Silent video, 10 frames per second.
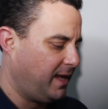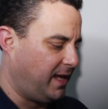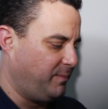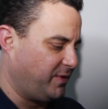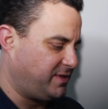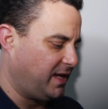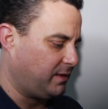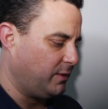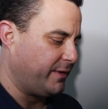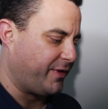In
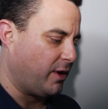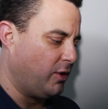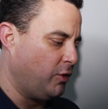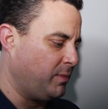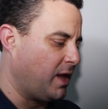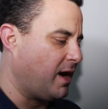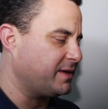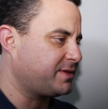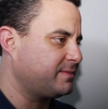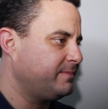particular with our home
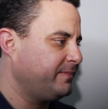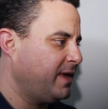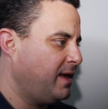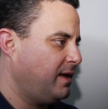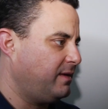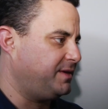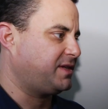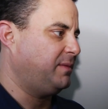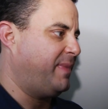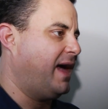loss, this
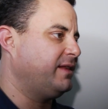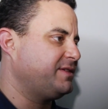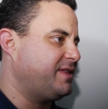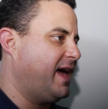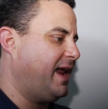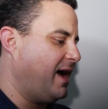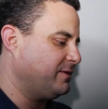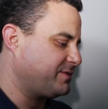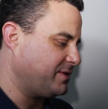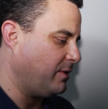can balance that
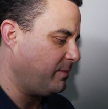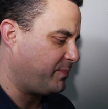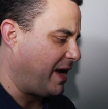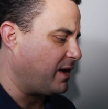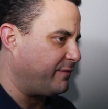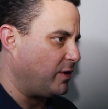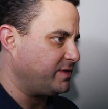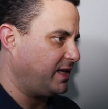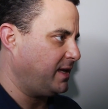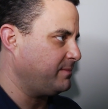out. So proud of our
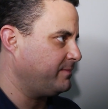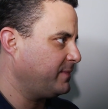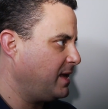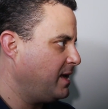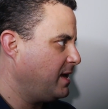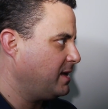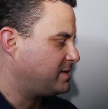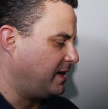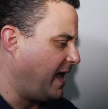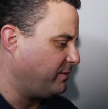team.
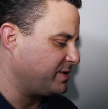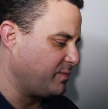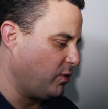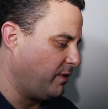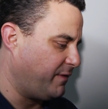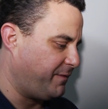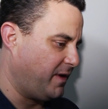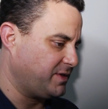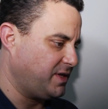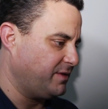Tonight was more of a
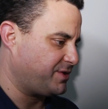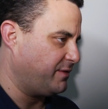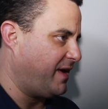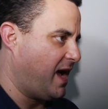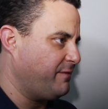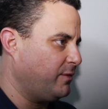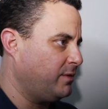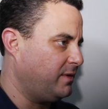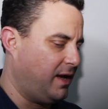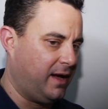function of survival.
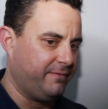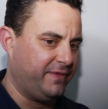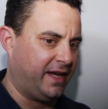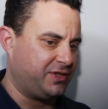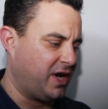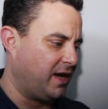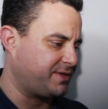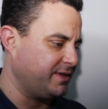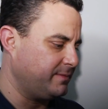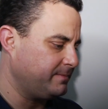Nick
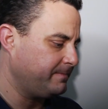Johnson,